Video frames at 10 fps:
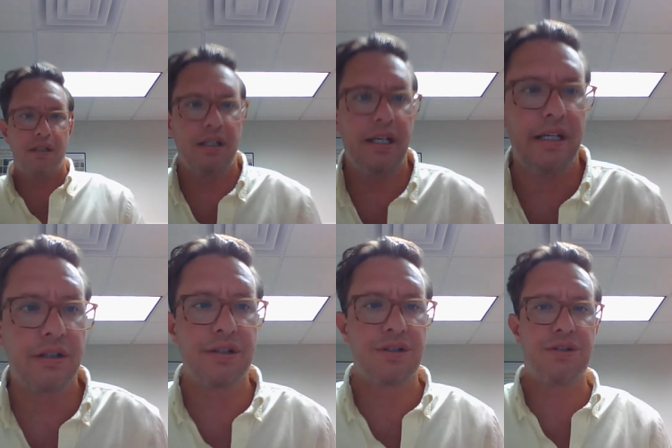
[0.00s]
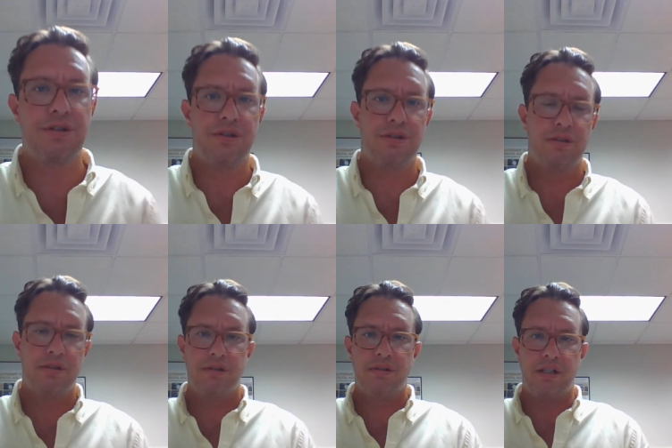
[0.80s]
English
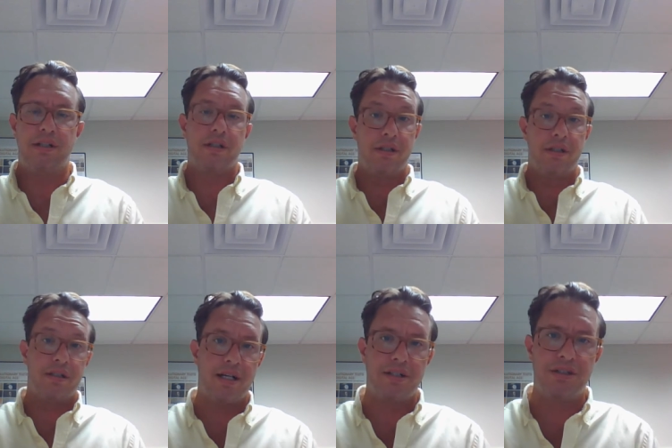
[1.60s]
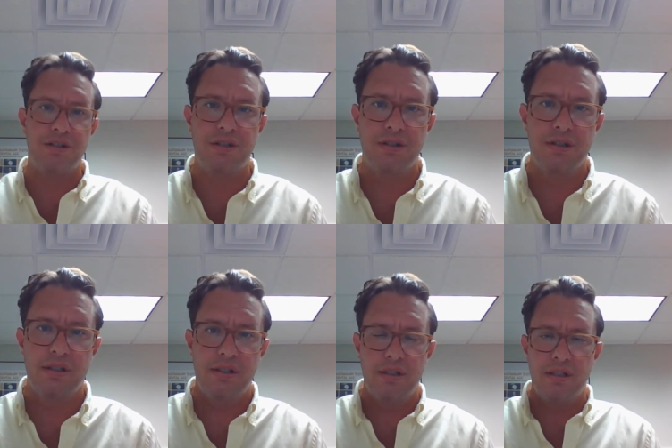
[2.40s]
and earlier Dutch
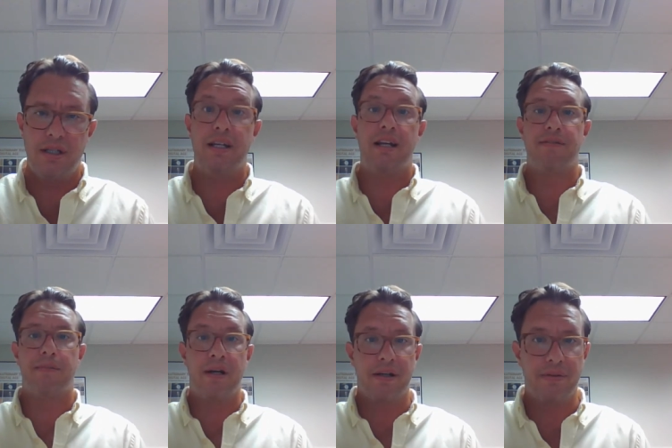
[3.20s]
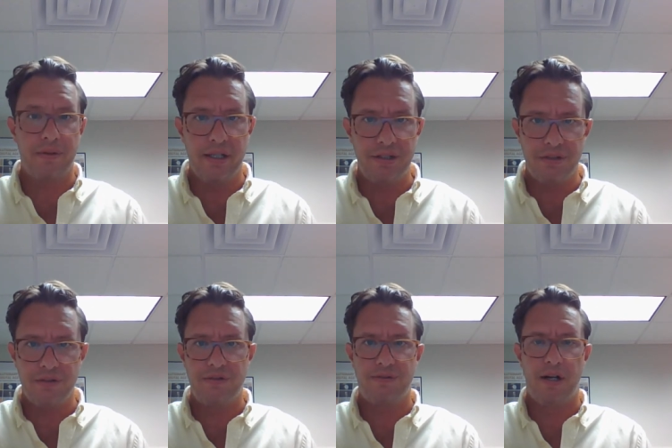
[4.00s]
and Native American
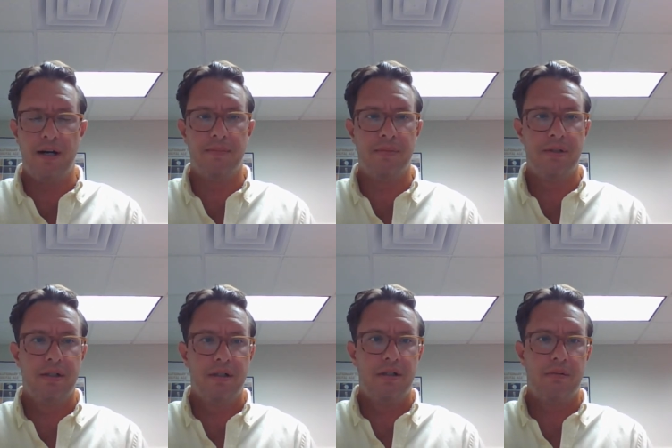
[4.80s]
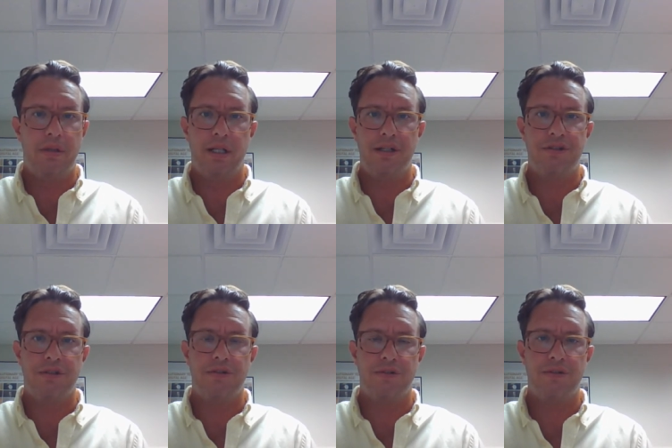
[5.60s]
relations from
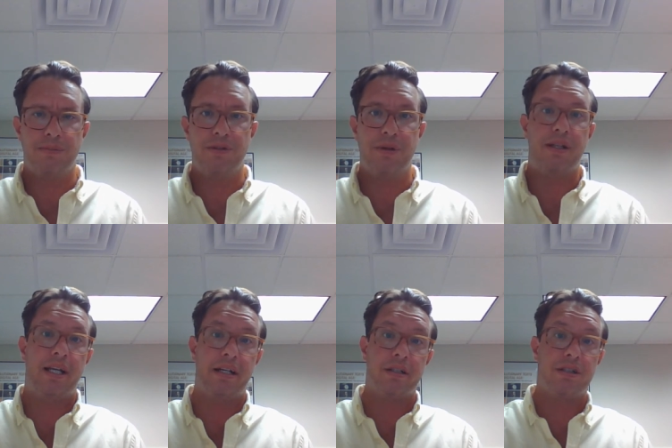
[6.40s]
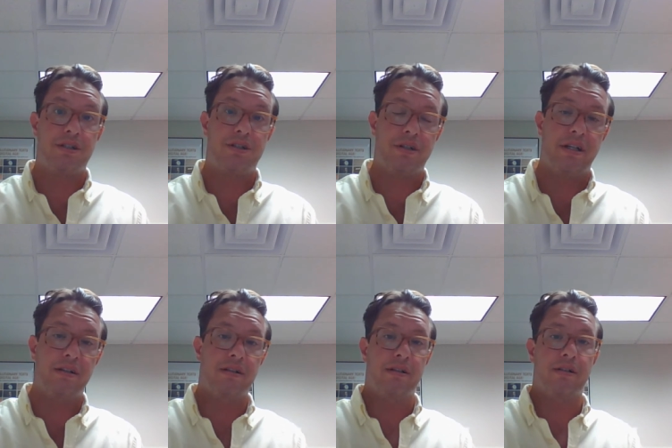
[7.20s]
relations between the English
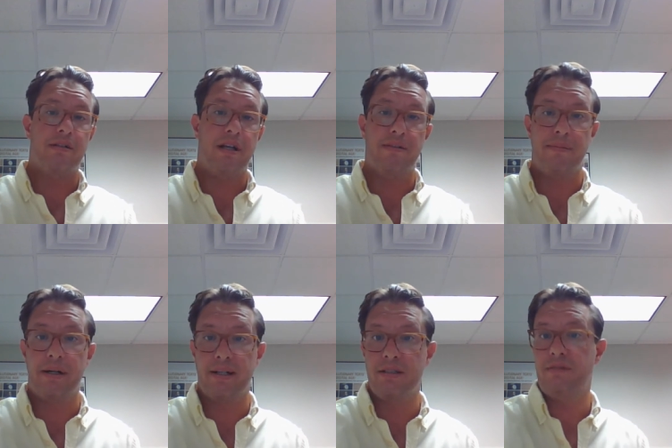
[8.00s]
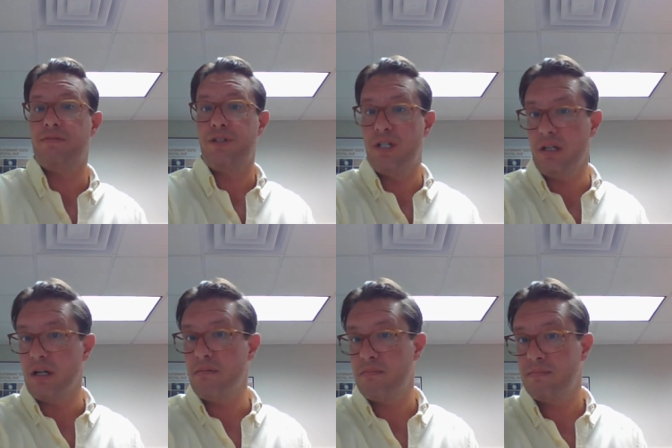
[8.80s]
and Native Americans in
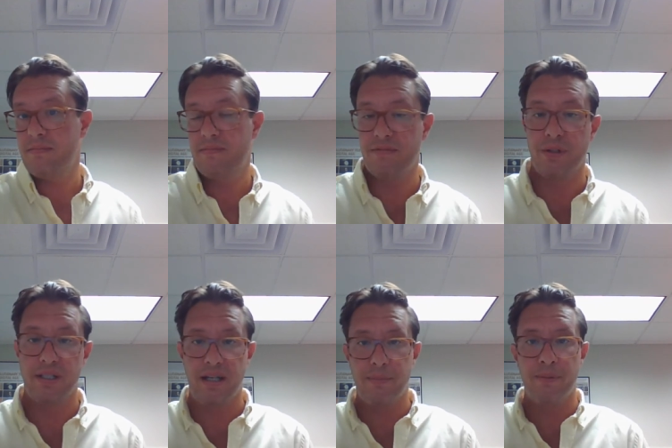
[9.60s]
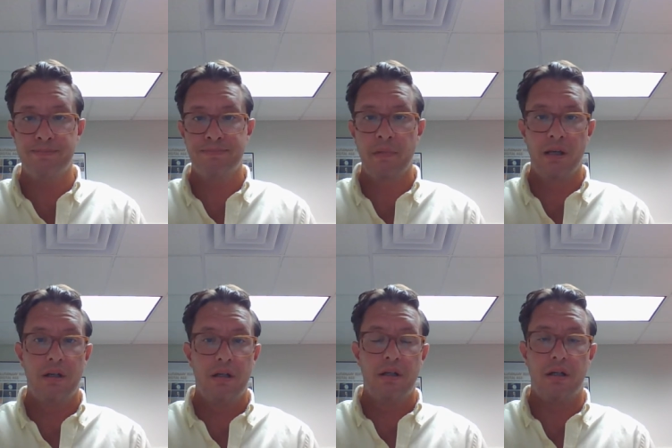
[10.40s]
Virginia, for example,
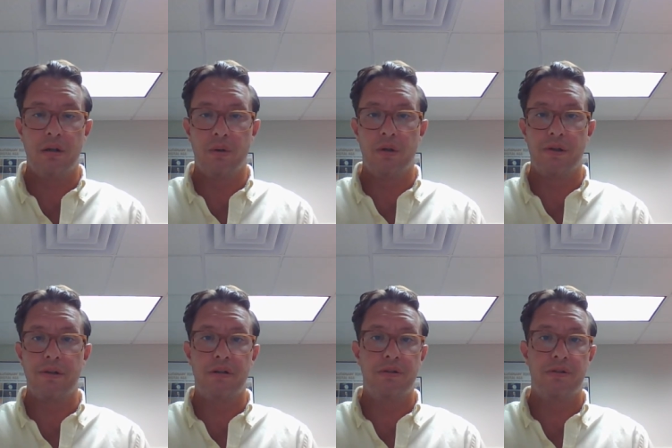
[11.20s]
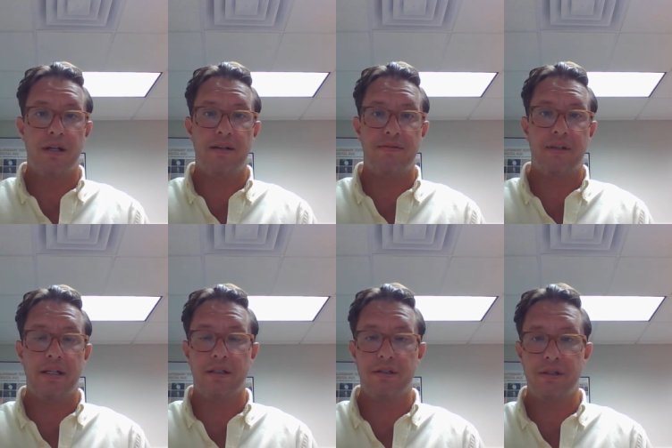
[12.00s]
or those of
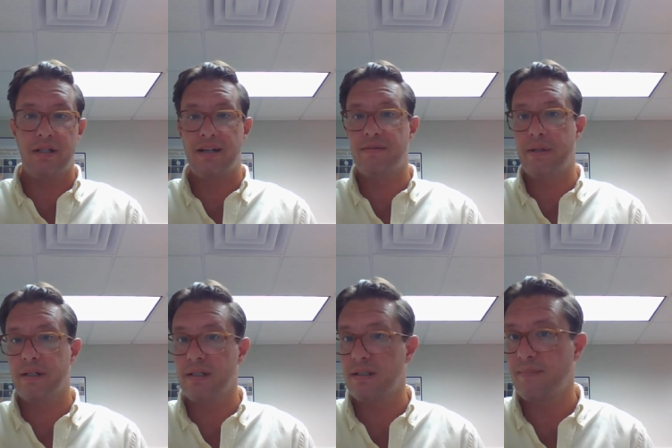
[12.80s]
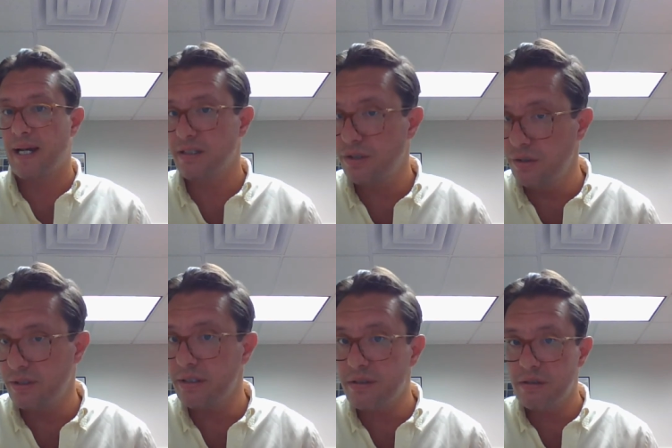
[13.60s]
English and Native Americans in
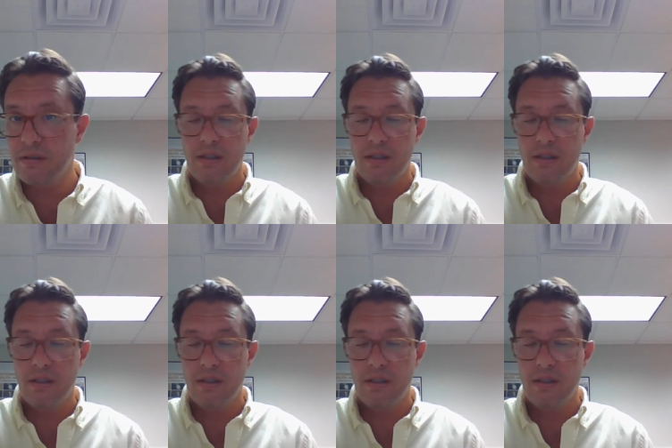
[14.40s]
Massachusetts,